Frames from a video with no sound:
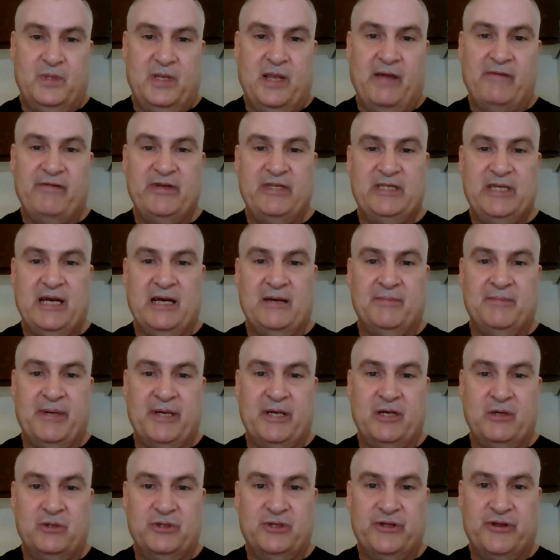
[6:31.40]
Every time
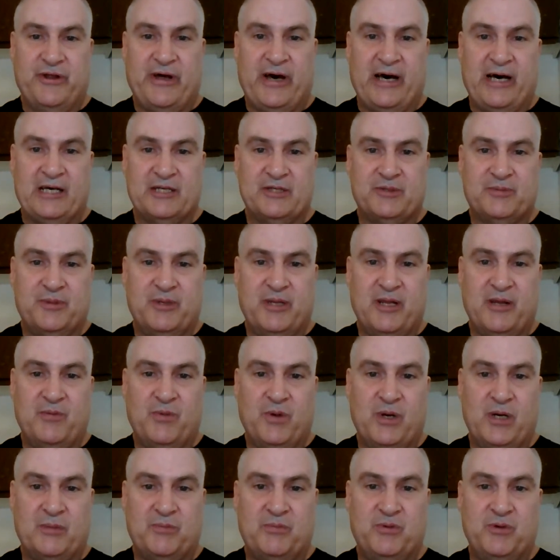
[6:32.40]
I go to the hospital, I
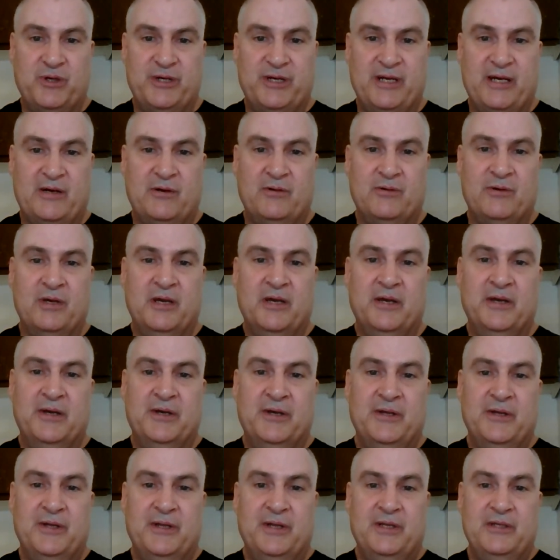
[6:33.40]
want to point out
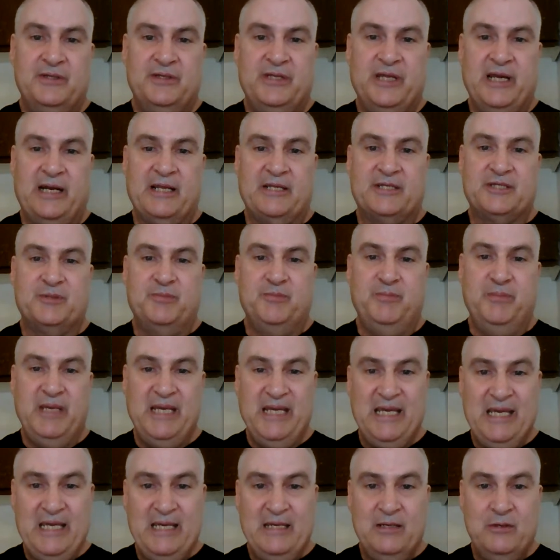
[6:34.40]
that it's
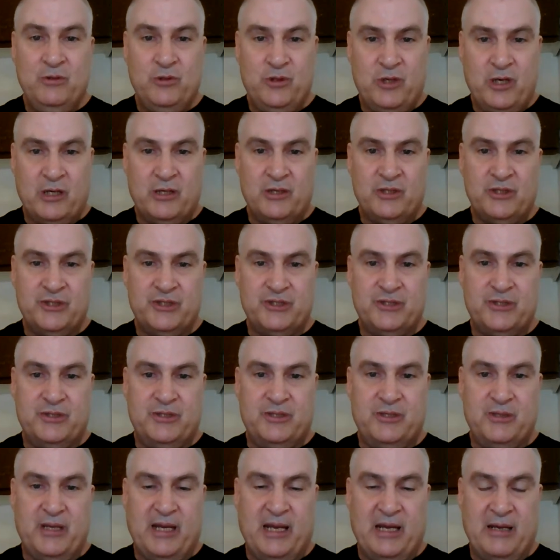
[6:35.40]
me who calls
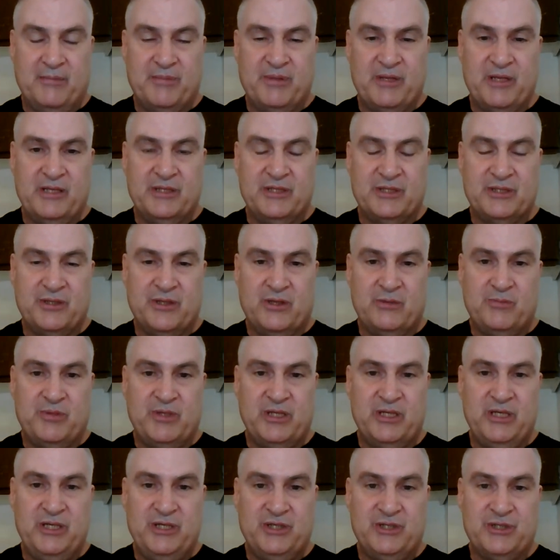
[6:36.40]
the ambulance and the
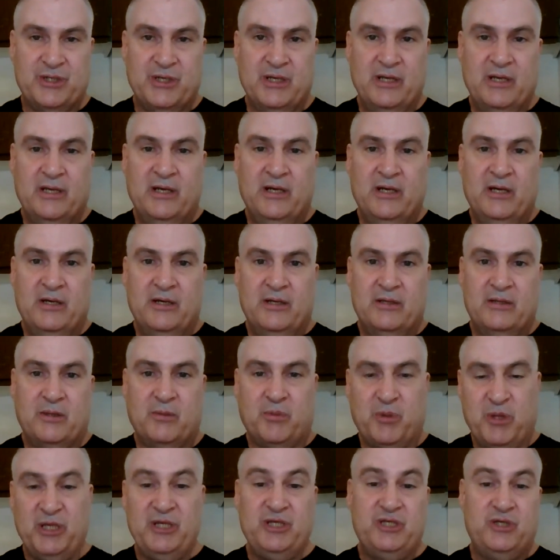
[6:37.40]
police. The
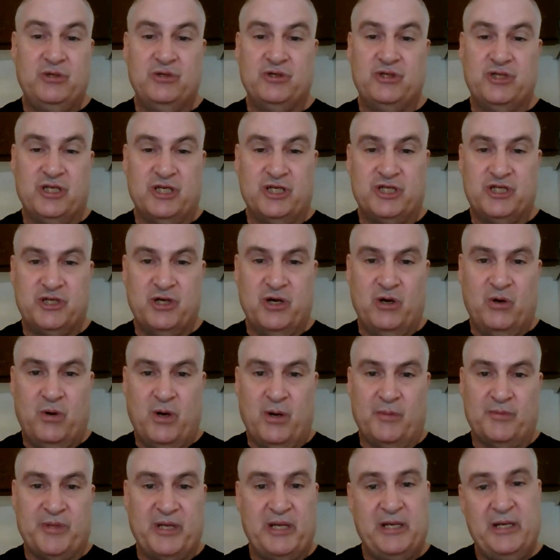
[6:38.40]
police usually show
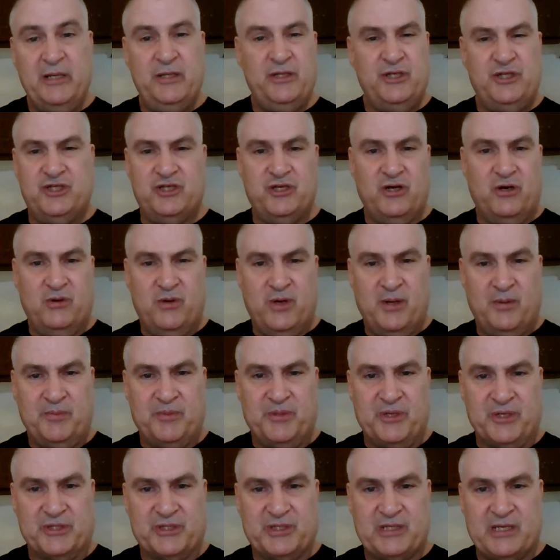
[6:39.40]
up. They didn't show
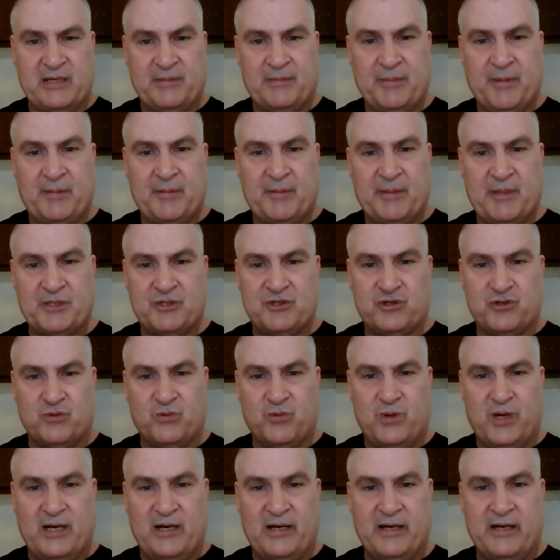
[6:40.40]
up this time. I'm not sure
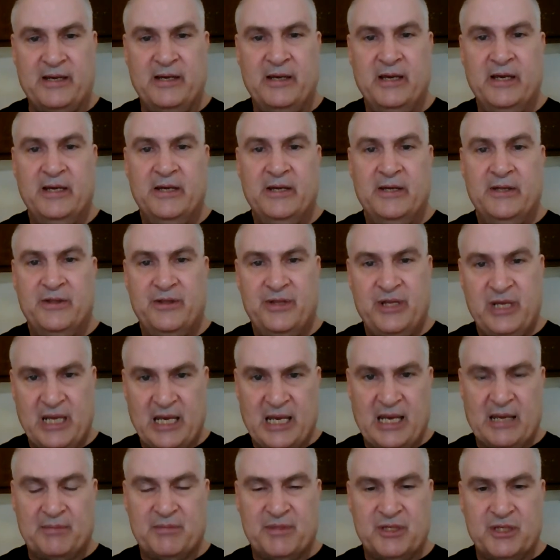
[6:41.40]
why. The
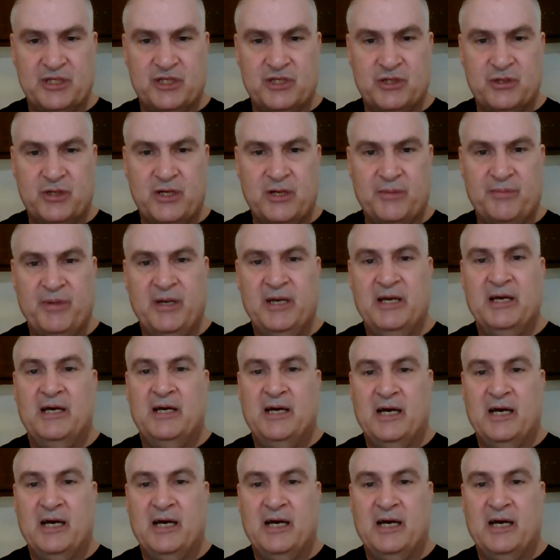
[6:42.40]
ambulance showed up.